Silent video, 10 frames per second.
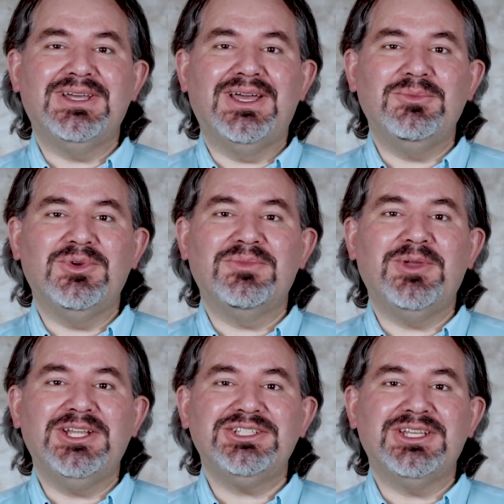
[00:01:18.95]
time with
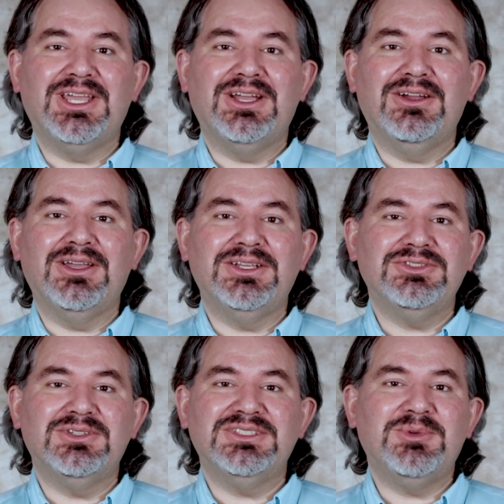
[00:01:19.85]
patient care, I
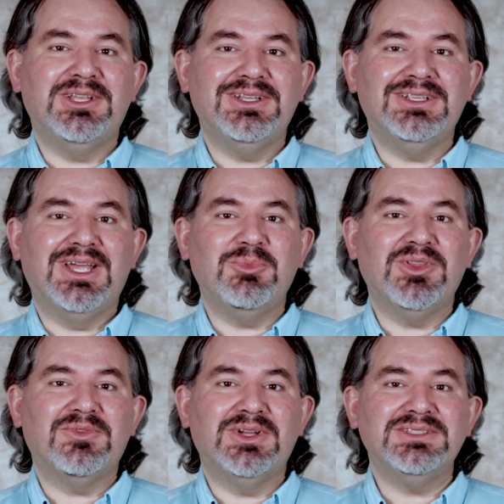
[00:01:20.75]
enjoy spending time
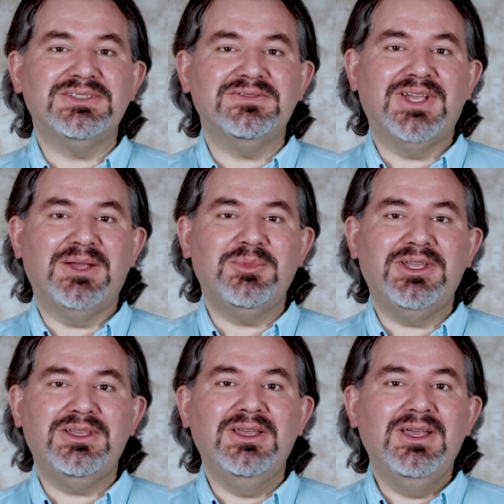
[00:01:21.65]
with friends and
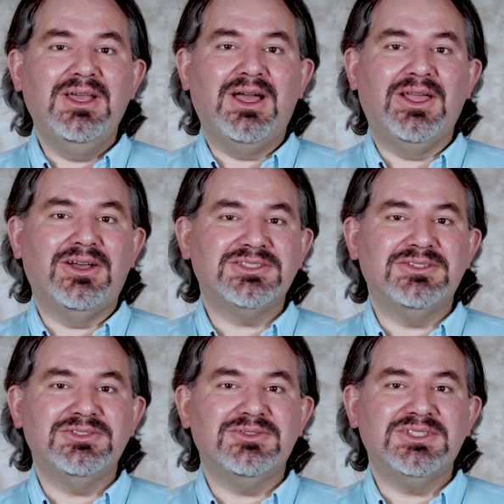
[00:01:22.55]
family. I also
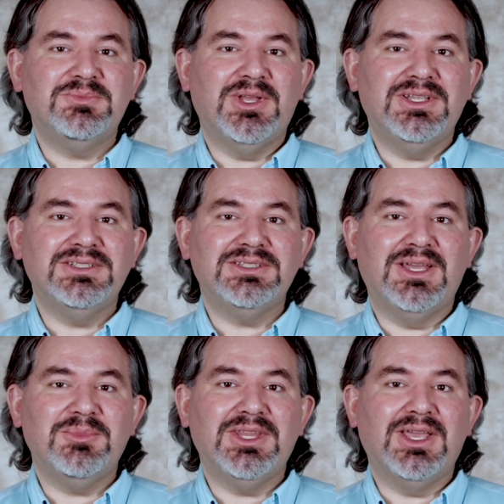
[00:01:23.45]
enjoy spending
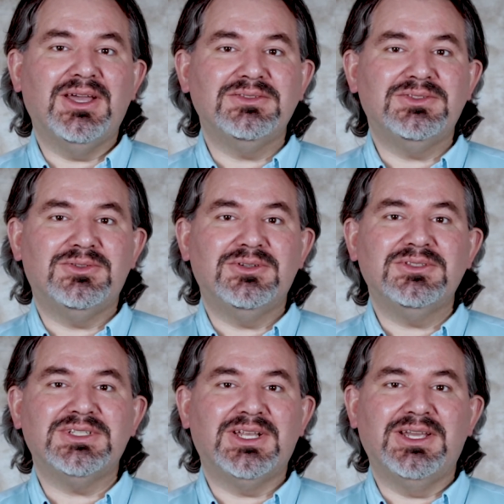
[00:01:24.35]
time in the
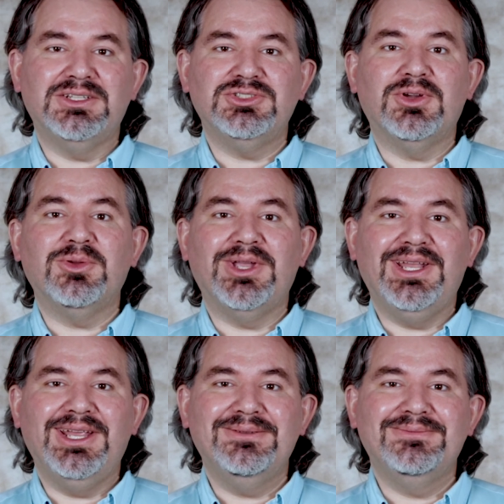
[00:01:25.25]
outdoors, and I enjoy
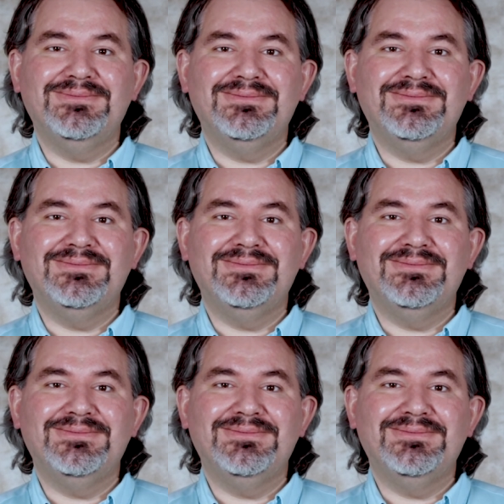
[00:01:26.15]
reading.